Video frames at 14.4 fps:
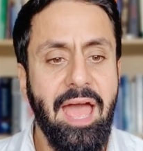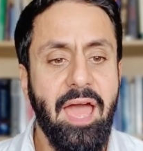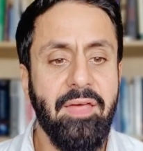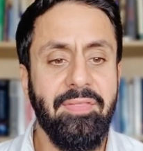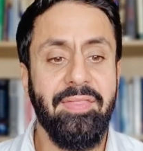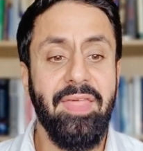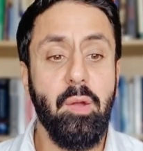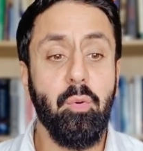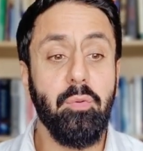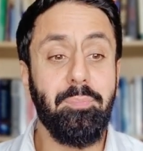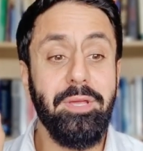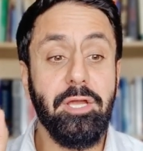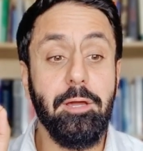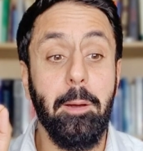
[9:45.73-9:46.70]
and that they
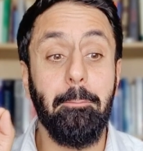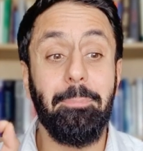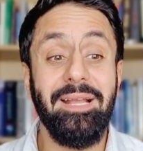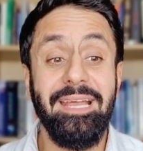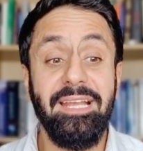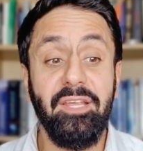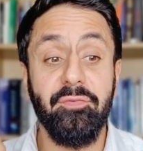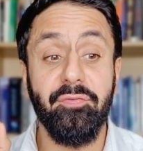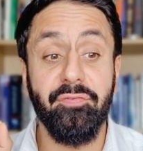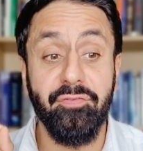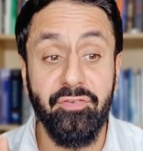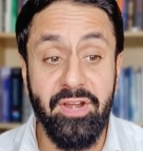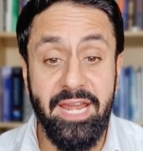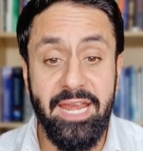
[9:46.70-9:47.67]
would be completely
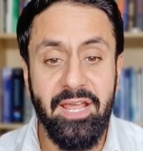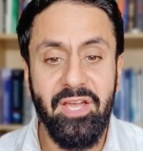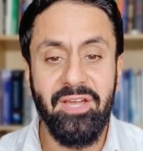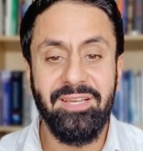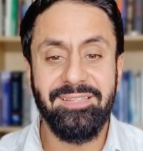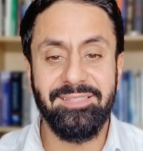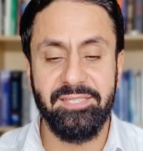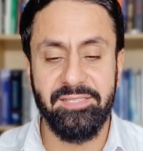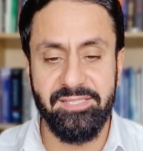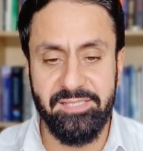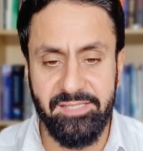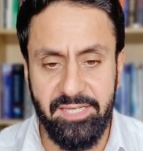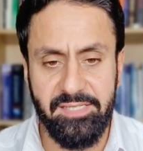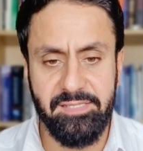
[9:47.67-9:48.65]
free to
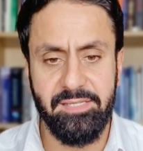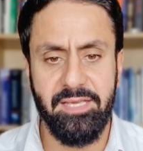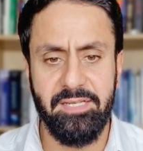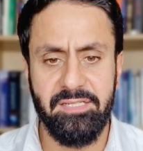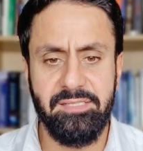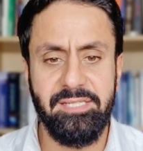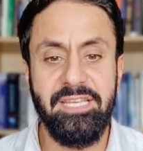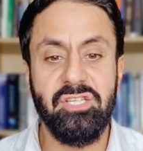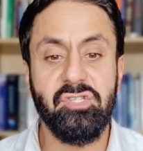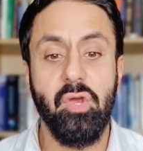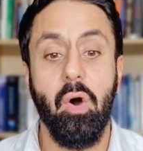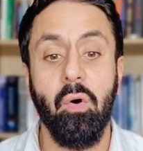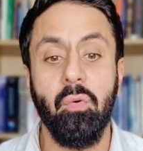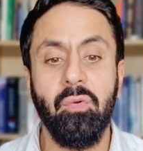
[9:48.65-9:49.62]
sit and teach
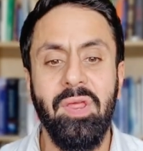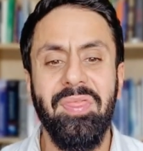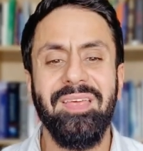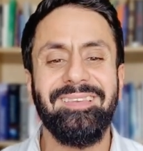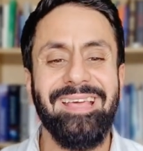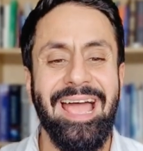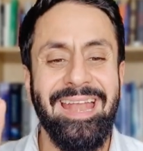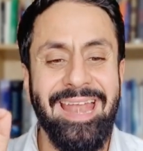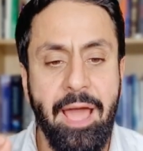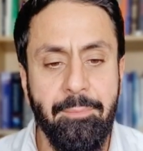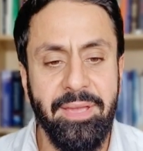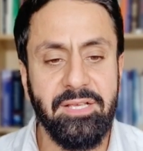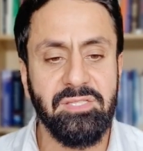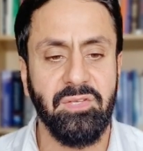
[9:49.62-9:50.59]
only the
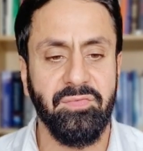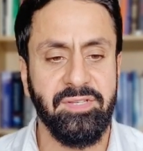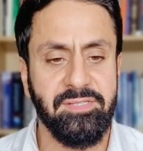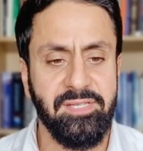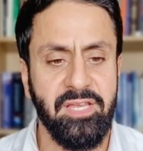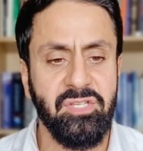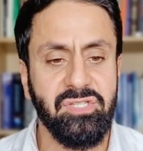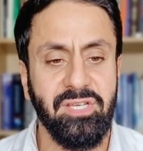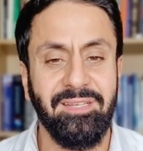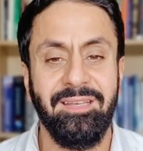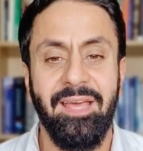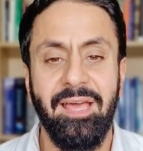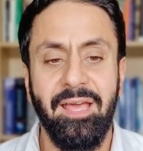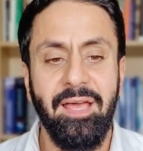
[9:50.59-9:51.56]
dynamics of
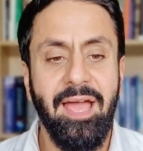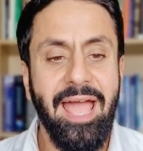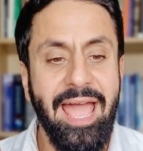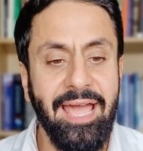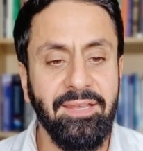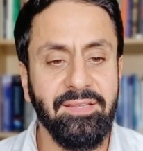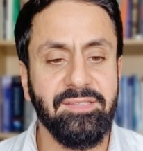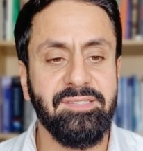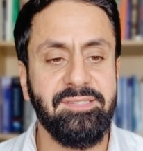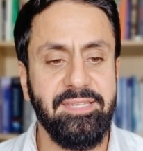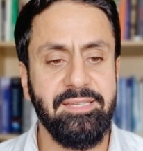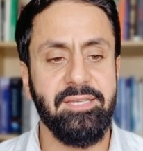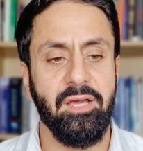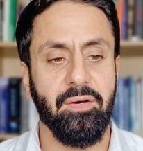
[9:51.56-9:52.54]
intention and its
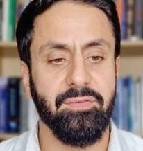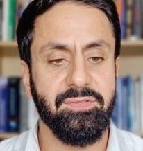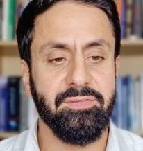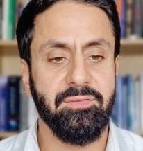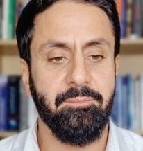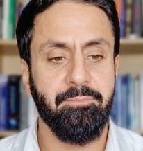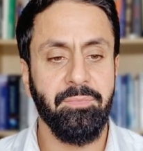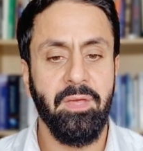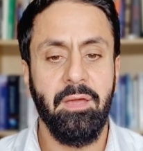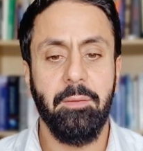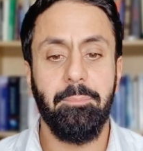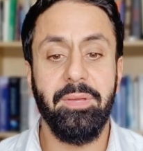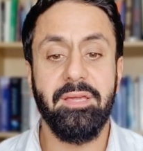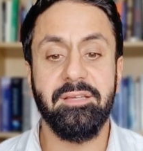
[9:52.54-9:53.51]
details,
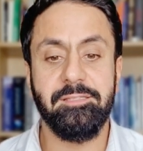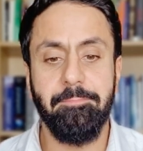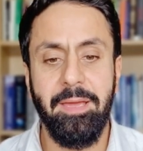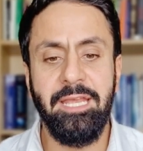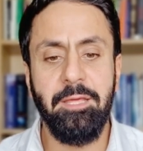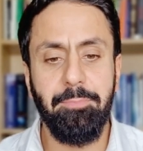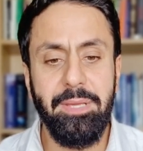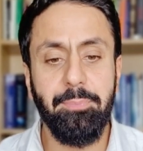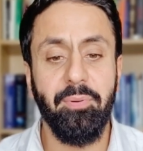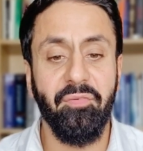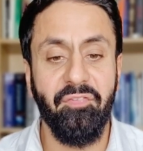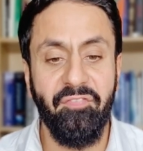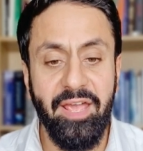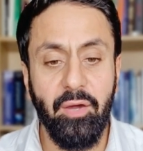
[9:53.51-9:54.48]
because many
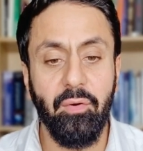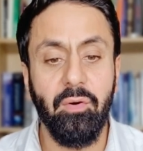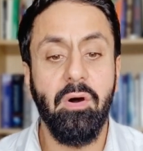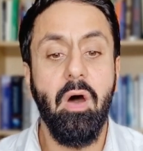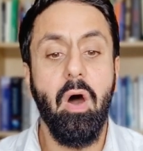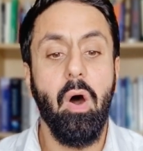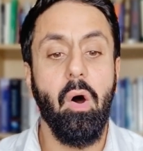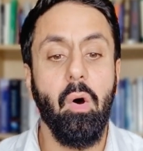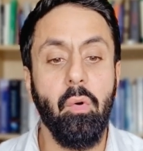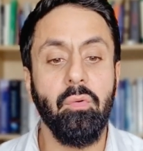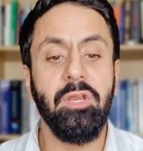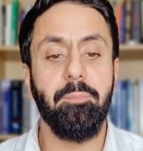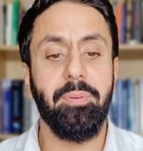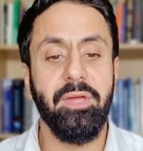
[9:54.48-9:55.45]
people fail
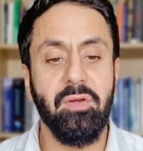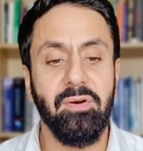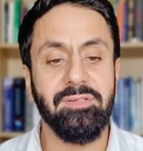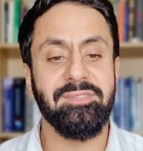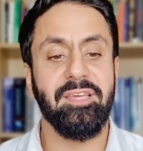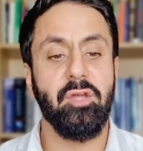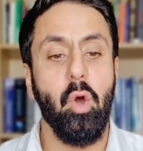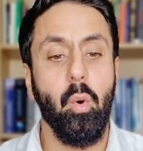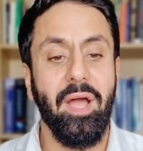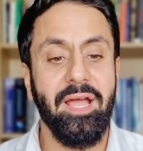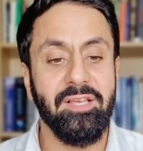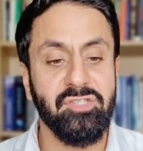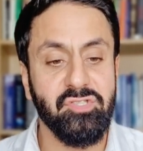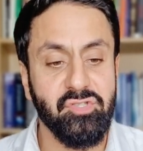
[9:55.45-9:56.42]
only because they go
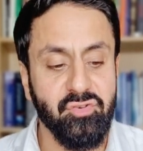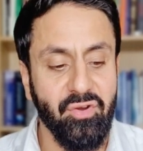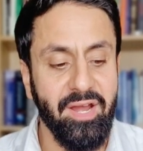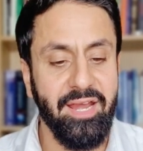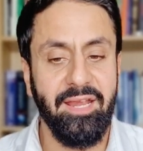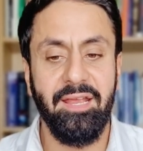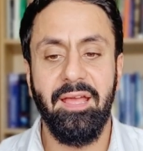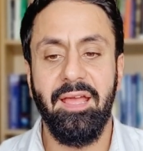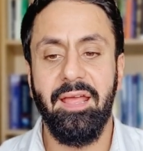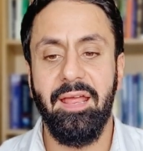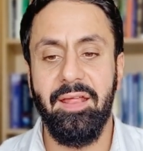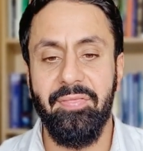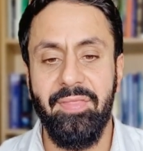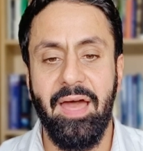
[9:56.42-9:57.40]
astray
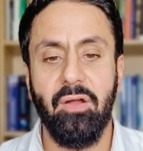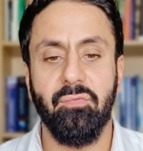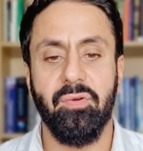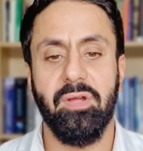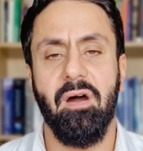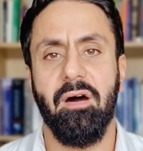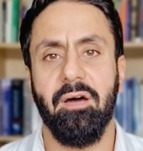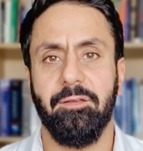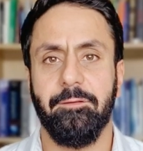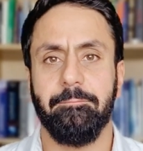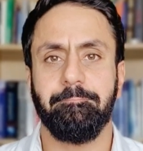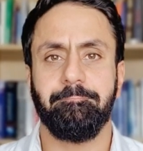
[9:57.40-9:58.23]
in that regard.